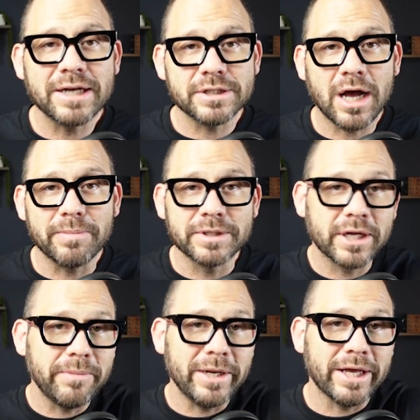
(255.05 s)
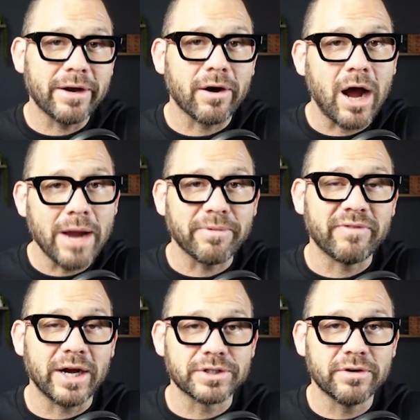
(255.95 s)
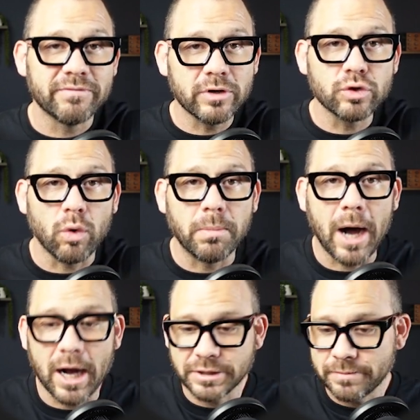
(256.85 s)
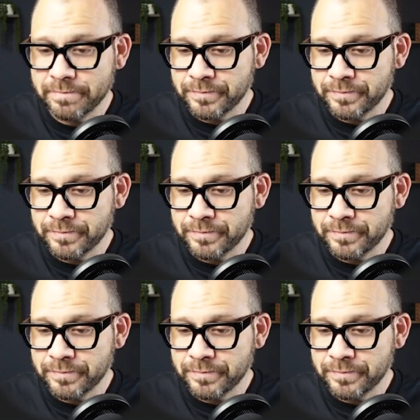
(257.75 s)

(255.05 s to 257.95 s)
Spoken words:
stop is going to be to get our hypervisor, VirtualBox.